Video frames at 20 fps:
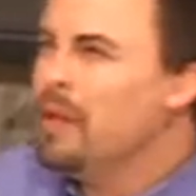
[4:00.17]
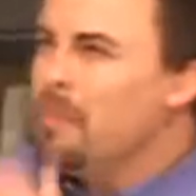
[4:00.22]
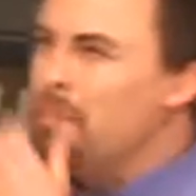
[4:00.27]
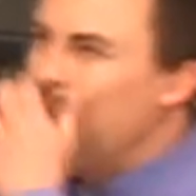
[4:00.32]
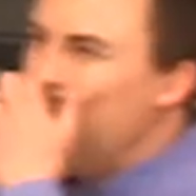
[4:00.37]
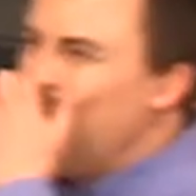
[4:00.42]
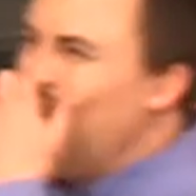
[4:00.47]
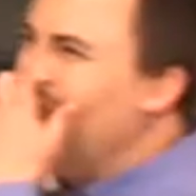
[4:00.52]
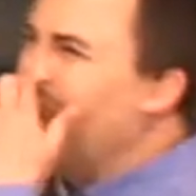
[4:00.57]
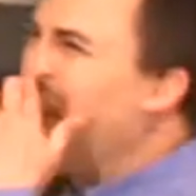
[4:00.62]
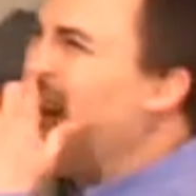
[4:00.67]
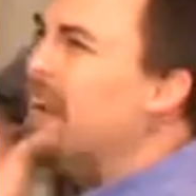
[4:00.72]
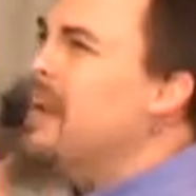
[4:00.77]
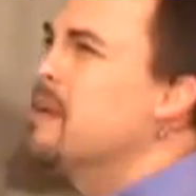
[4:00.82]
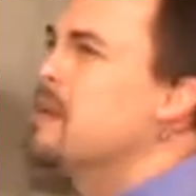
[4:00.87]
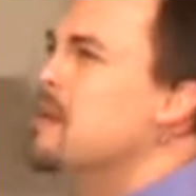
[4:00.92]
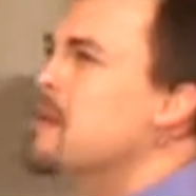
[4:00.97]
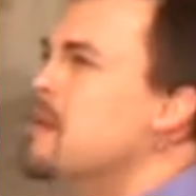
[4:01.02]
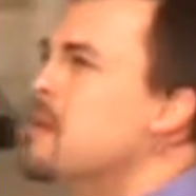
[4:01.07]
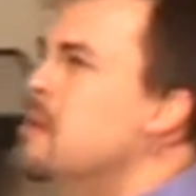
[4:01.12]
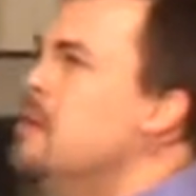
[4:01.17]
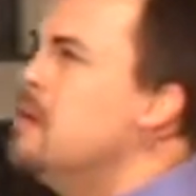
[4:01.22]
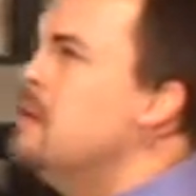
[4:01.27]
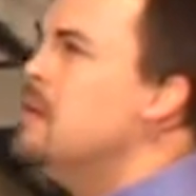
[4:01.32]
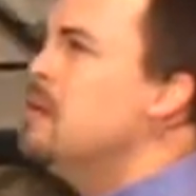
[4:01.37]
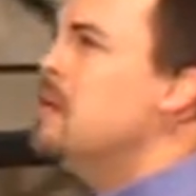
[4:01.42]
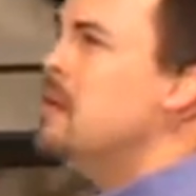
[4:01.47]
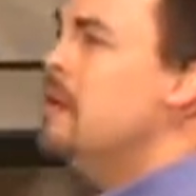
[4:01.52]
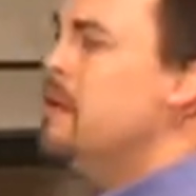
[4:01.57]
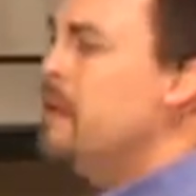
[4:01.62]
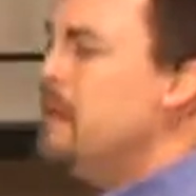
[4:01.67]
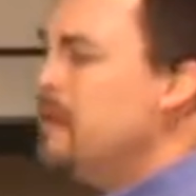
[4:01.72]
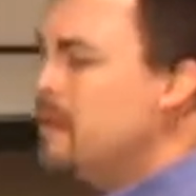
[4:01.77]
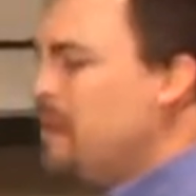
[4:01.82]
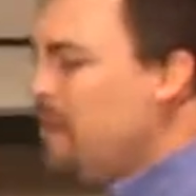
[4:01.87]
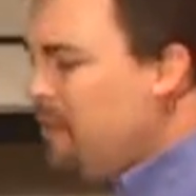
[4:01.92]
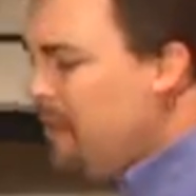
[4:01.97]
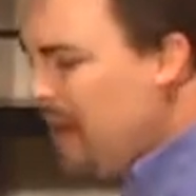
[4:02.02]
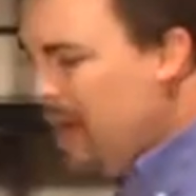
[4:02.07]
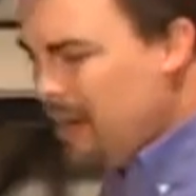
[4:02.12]
would it be like
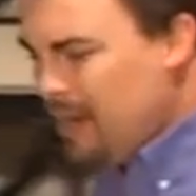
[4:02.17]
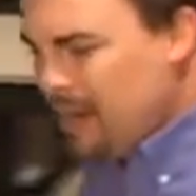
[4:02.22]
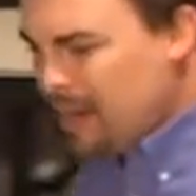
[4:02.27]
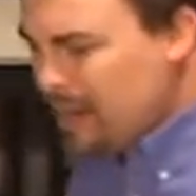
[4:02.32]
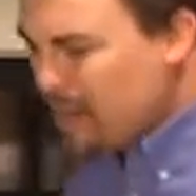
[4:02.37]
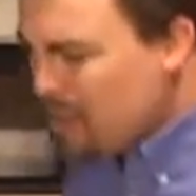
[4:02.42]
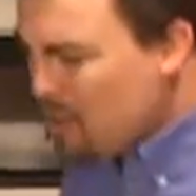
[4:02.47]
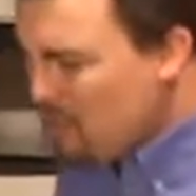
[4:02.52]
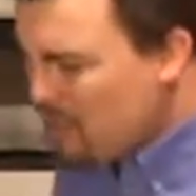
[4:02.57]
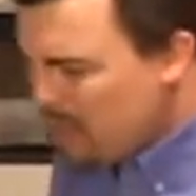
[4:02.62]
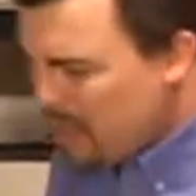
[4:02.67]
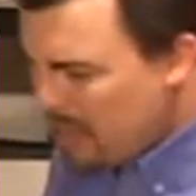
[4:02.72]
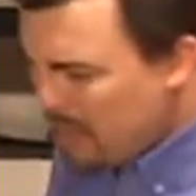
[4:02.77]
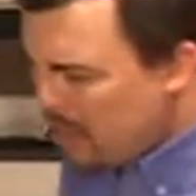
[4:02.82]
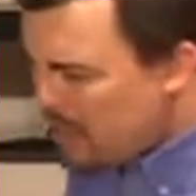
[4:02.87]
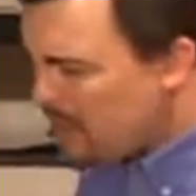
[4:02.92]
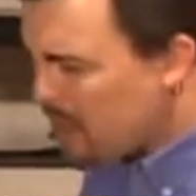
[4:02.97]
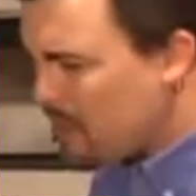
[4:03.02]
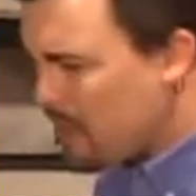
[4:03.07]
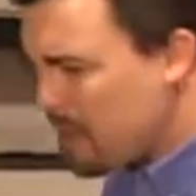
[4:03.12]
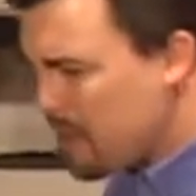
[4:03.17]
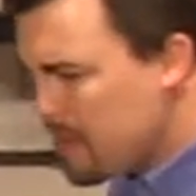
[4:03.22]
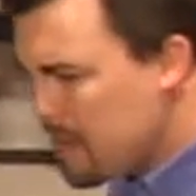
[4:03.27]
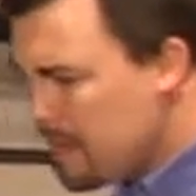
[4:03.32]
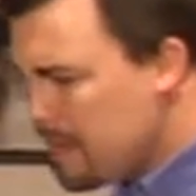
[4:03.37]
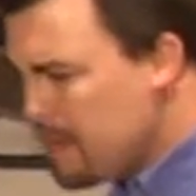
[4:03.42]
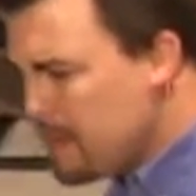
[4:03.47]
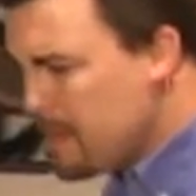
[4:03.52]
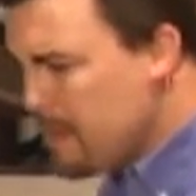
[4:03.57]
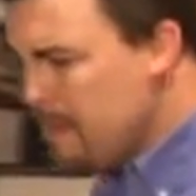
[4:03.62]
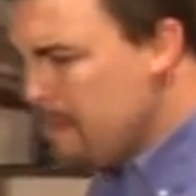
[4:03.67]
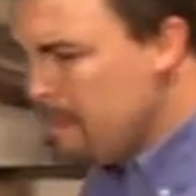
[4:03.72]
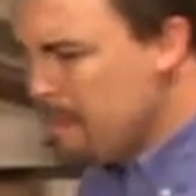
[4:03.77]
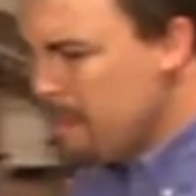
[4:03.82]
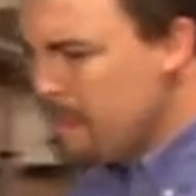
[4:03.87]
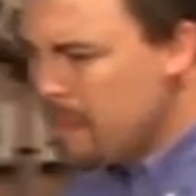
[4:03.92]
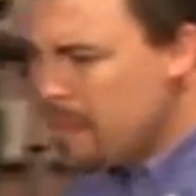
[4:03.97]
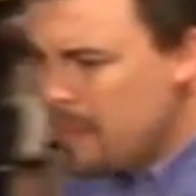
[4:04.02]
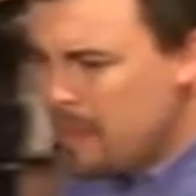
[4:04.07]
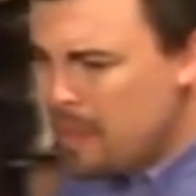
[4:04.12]
to finally let go of that anger?
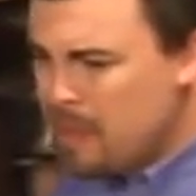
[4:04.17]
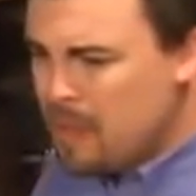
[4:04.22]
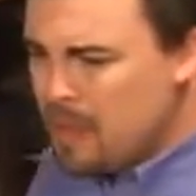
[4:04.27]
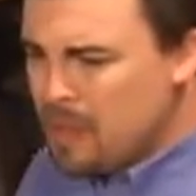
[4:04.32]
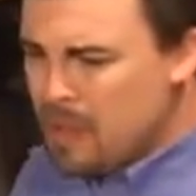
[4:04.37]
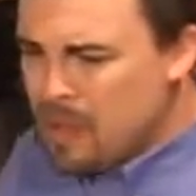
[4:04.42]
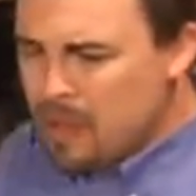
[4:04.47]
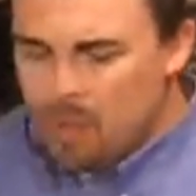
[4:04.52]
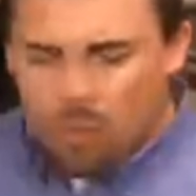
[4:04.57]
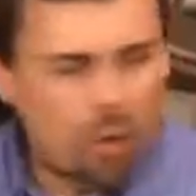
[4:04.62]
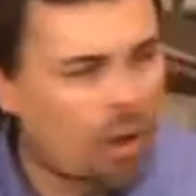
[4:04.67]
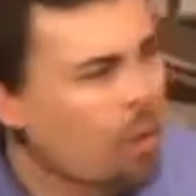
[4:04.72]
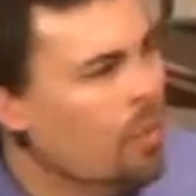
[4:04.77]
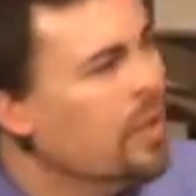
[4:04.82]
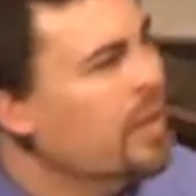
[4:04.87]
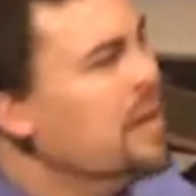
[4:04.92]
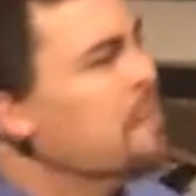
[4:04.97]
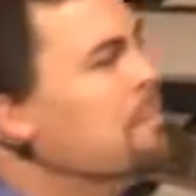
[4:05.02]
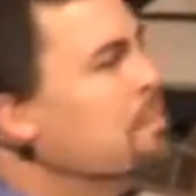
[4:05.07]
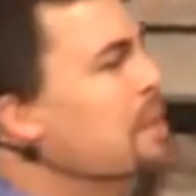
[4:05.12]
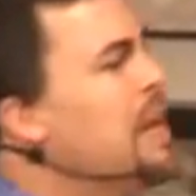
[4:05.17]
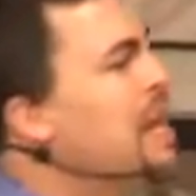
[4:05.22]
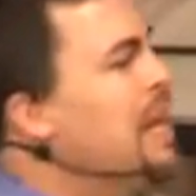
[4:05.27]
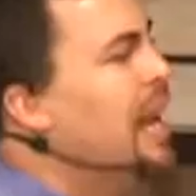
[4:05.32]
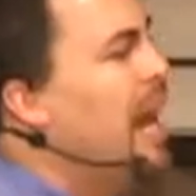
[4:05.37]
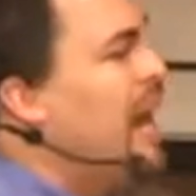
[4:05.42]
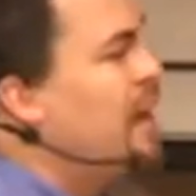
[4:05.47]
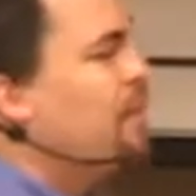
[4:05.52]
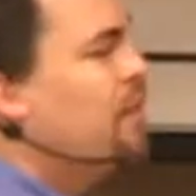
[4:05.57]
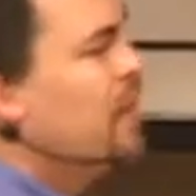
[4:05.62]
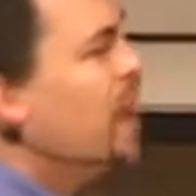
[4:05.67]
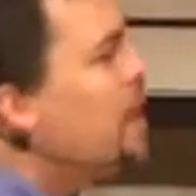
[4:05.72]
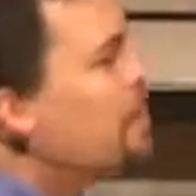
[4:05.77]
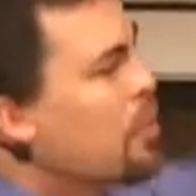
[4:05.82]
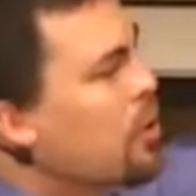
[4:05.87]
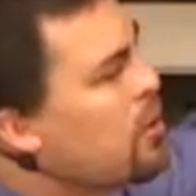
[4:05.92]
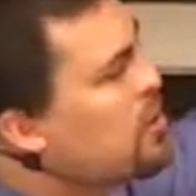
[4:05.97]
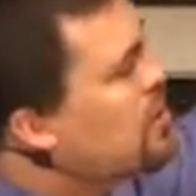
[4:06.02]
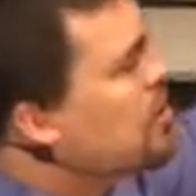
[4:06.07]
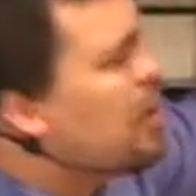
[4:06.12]
What would it be like for that
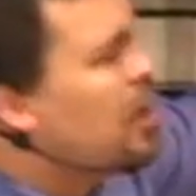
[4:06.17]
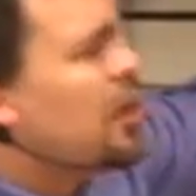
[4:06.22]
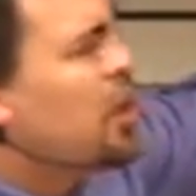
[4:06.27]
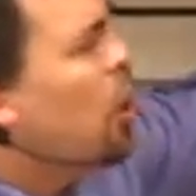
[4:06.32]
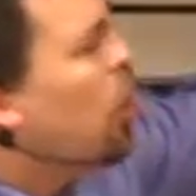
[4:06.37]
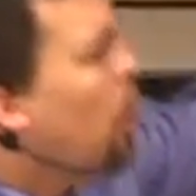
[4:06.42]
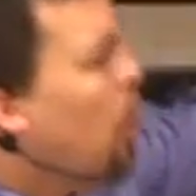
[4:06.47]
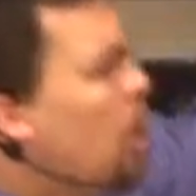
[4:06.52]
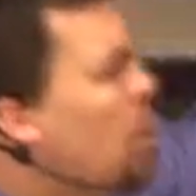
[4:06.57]
person to no